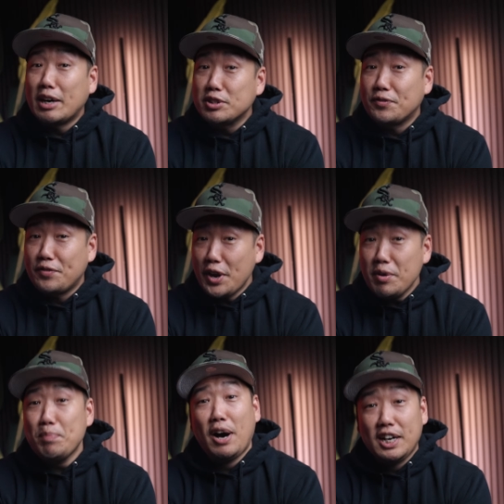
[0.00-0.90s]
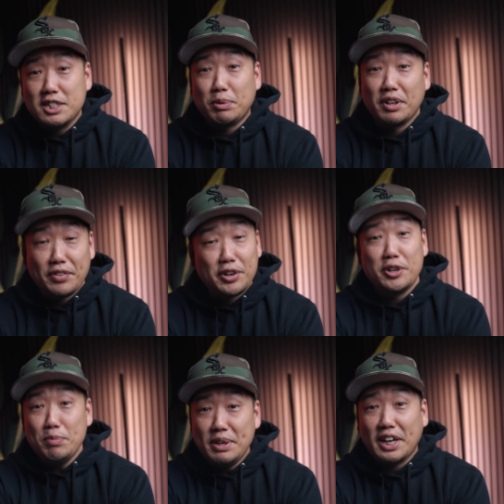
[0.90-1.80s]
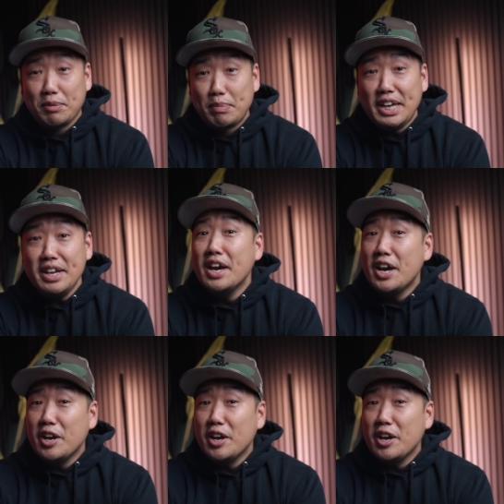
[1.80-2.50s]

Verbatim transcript: Now, it's very possible if you're a newbie like me,